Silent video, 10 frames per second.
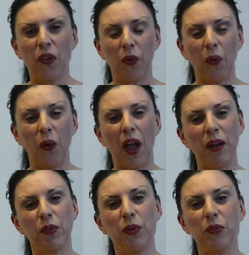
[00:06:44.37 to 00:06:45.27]
So
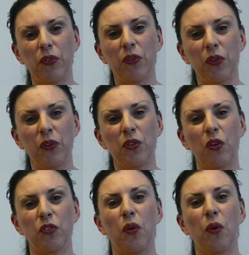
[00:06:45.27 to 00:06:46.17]
I'm going to
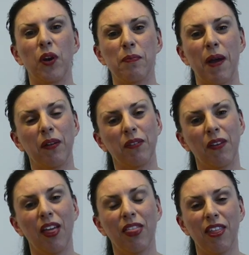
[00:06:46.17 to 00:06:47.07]
not talk about
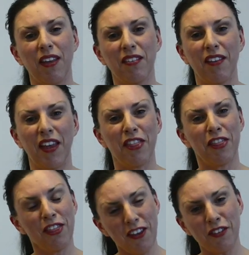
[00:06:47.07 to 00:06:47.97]
this
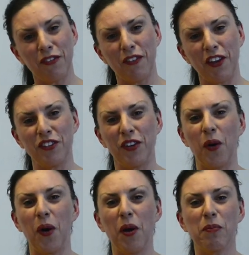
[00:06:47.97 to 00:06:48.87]
in this
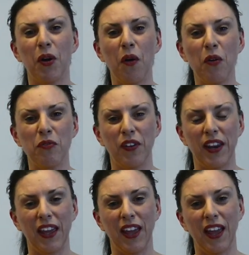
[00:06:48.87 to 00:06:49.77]
video, but
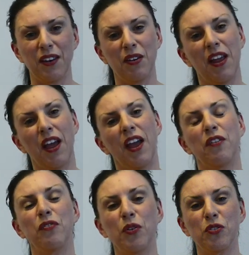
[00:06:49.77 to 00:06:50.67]
hopefully in a
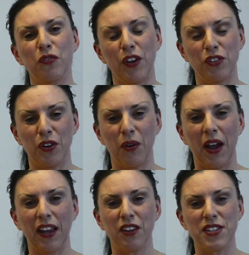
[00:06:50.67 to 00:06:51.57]
future video
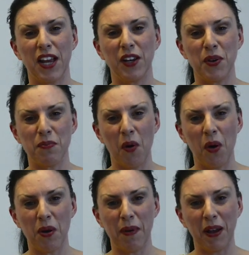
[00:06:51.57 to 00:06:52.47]
I can tell you
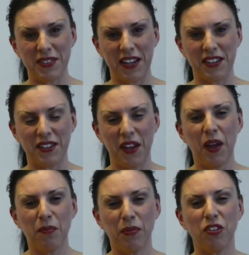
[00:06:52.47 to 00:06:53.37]
more about it.
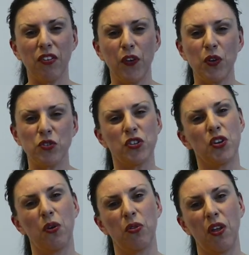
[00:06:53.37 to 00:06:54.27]
But just for you to
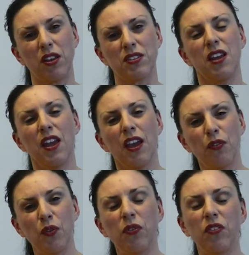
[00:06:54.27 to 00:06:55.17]
know that
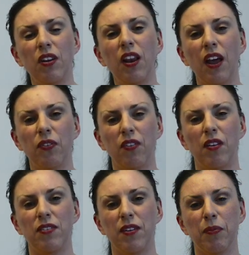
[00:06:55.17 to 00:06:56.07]
if you still have
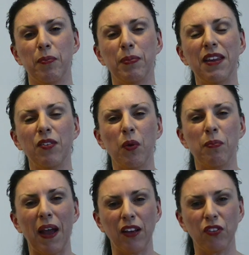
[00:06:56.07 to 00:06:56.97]
symptoms, please go
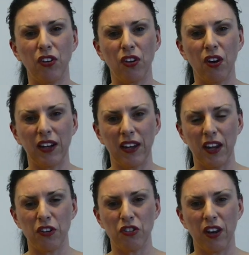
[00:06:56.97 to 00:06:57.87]
back to your
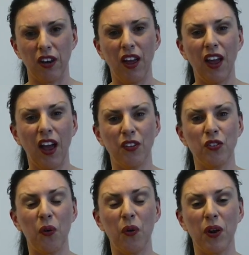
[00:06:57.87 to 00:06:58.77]
clinician and
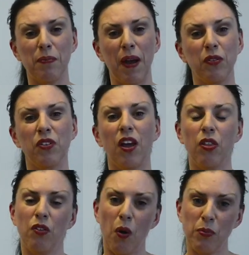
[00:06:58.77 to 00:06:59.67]
talk about
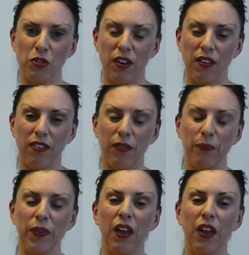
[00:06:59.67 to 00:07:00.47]
other options.